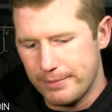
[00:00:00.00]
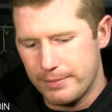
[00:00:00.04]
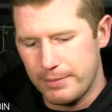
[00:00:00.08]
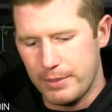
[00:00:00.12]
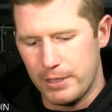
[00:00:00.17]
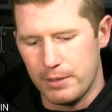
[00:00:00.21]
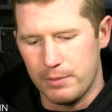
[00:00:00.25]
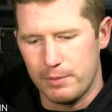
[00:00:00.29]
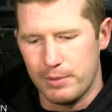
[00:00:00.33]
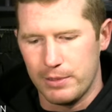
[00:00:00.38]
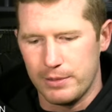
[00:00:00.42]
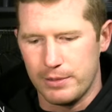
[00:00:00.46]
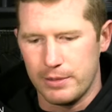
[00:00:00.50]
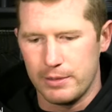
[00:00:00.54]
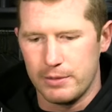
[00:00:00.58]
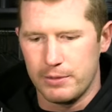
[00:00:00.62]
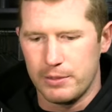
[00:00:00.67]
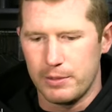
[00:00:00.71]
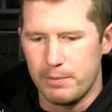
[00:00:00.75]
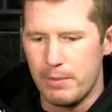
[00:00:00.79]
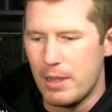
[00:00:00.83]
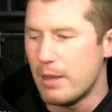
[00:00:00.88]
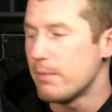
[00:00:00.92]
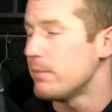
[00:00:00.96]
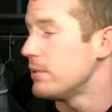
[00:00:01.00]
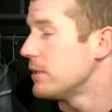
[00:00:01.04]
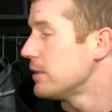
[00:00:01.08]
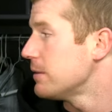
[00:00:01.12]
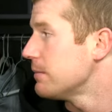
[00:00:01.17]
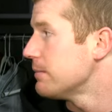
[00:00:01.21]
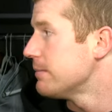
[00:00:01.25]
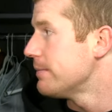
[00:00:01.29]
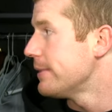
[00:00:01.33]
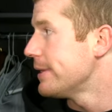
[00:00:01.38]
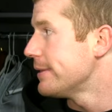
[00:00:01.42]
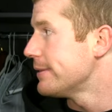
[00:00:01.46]
You know, but the main
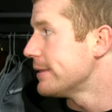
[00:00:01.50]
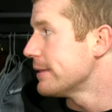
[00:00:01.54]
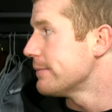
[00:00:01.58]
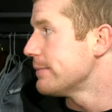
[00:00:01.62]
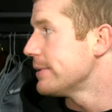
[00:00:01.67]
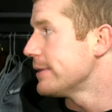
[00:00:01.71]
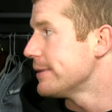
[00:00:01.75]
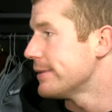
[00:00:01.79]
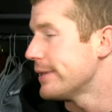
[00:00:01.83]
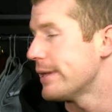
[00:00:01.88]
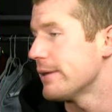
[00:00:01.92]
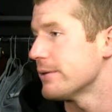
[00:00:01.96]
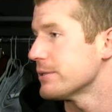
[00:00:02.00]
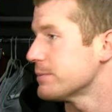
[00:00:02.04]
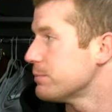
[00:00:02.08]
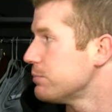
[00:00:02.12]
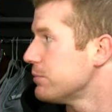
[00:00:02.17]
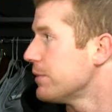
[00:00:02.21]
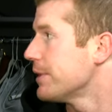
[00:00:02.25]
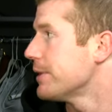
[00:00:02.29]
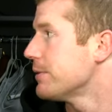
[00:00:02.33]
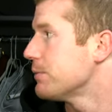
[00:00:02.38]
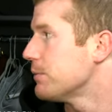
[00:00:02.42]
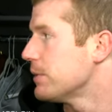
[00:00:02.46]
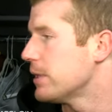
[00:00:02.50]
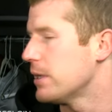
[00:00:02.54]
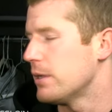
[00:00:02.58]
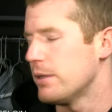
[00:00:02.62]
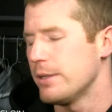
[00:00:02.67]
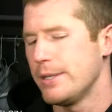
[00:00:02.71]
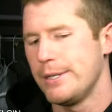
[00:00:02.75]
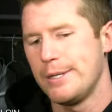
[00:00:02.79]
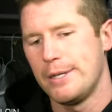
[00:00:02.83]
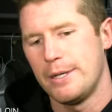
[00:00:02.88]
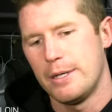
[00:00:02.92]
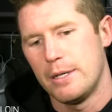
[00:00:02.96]
thing being there is playing well.